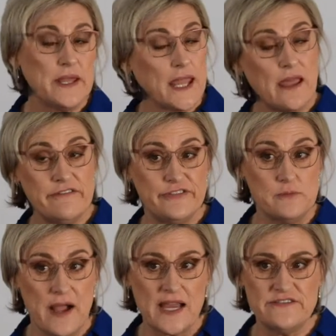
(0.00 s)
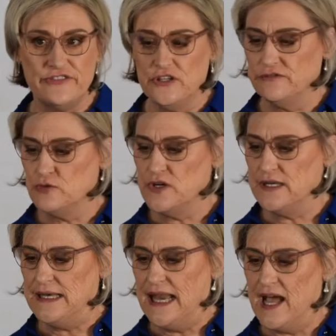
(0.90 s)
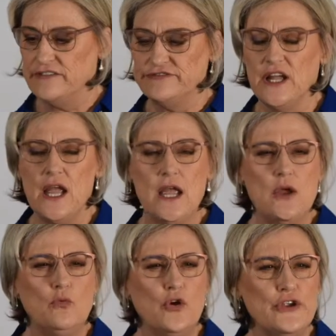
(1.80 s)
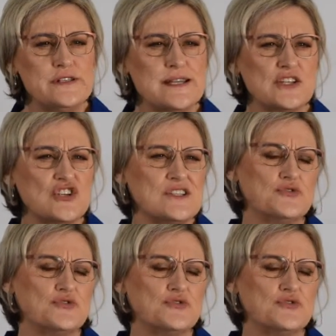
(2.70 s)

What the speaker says: careful, mindful of word love. Words such as